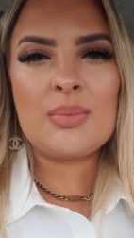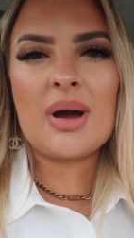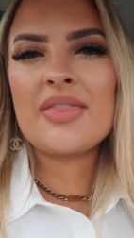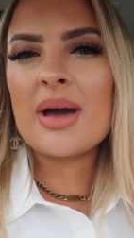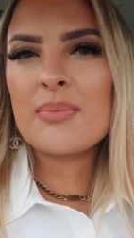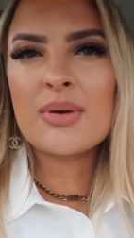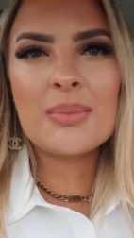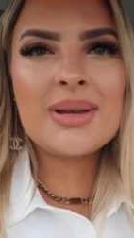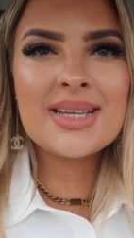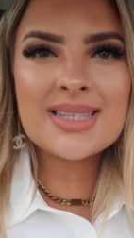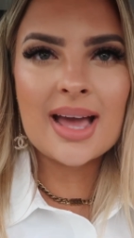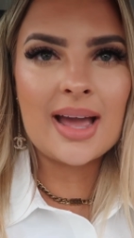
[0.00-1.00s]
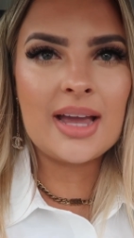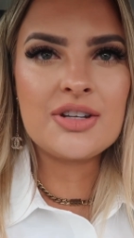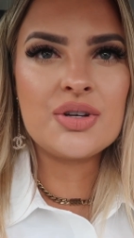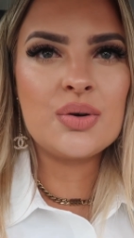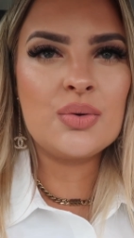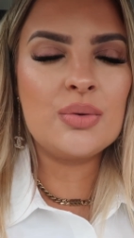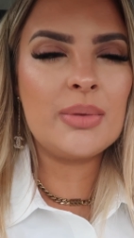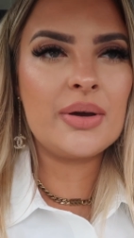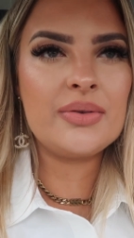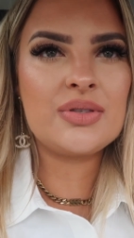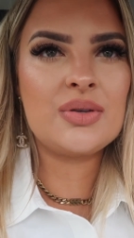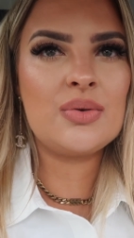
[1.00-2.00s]
but that probably is age and
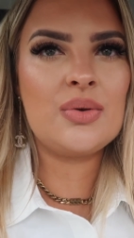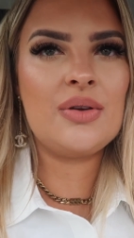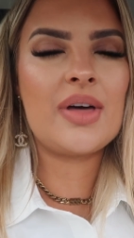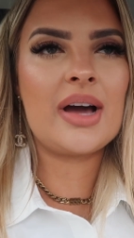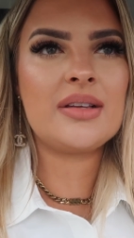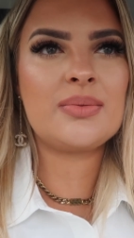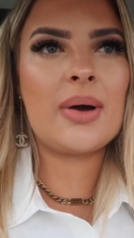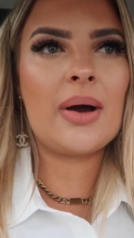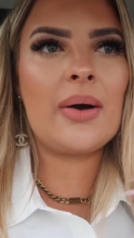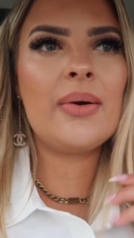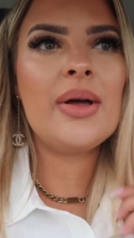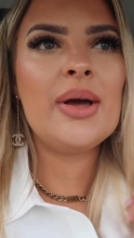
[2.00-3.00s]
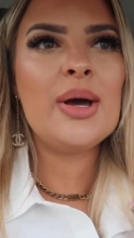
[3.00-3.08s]
hormones and all of that as well.